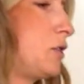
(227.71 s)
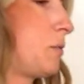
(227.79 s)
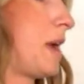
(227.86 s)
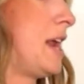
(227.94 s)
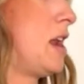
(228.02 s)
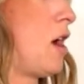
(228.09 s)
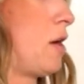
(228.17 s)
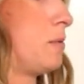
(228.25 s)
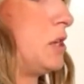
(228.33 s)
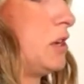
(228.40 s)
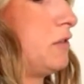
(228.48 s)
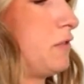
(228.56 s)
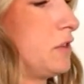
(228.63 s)
great
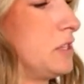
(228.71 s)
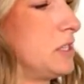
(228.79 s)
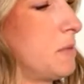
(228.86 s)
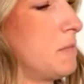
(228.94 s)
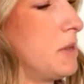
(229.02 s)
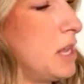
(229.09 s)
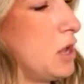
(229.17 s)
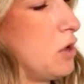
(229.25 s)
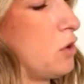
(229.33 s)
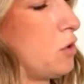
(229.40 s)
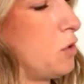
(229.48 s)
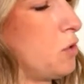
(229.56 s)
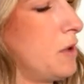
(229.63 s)
option for somebody
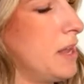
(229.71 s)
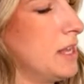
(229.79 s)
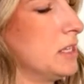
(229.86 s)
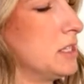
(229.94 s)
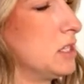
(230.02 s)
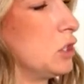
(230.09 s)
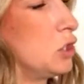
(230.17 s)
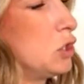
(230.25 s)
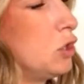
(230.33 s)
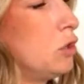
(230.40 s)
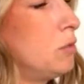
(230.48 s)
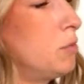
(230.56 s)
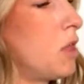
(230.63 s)
who is
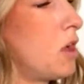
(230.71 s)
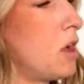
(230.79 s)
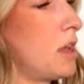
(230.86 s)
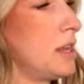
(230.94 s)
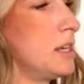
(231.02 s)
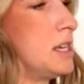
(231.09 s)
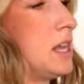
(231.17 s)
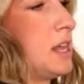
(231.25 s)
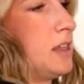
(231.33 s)
too blonde,